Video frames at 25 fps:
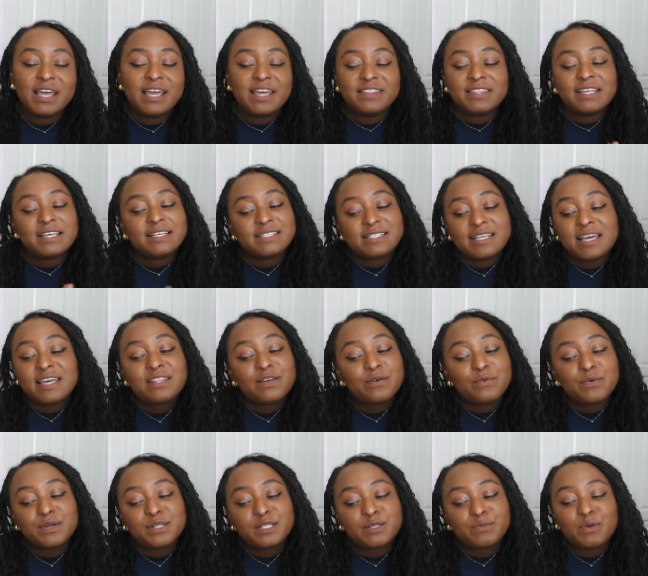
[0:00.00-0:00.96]
They say they're
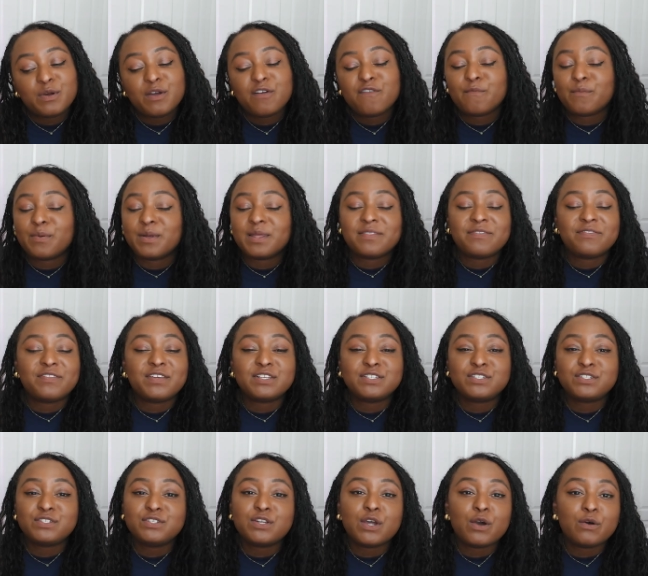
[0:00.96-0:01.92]
waterproof, but there's
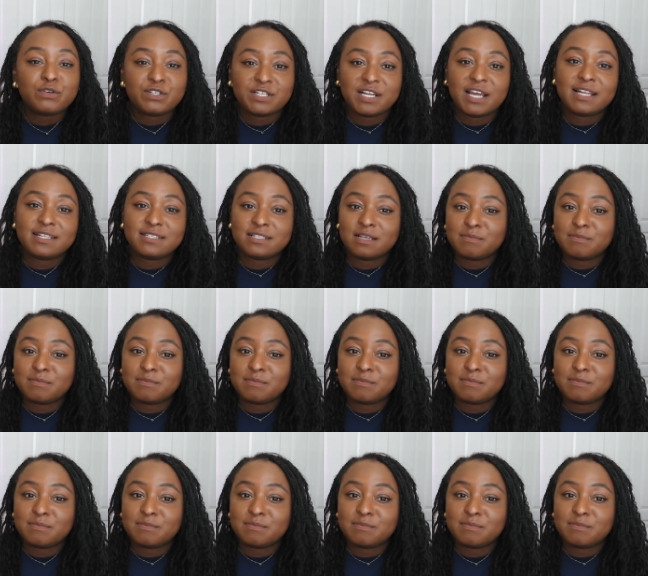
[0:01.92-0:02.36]
no chance